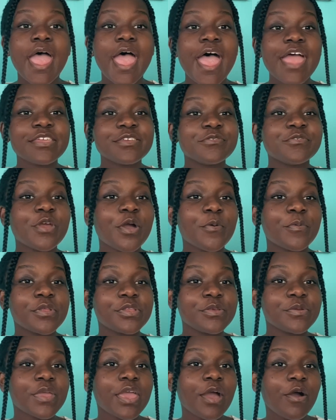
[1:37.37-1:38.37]
and you know when
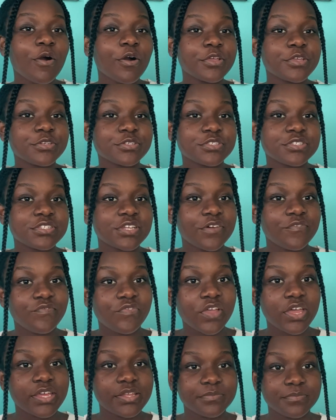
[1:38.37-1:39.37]
you get all your stuff
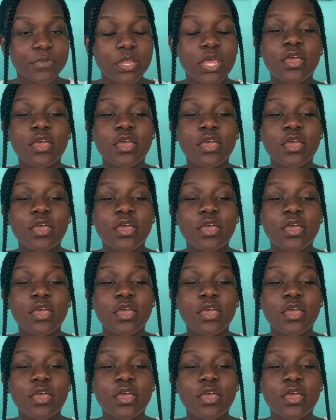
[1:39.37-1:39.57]
done.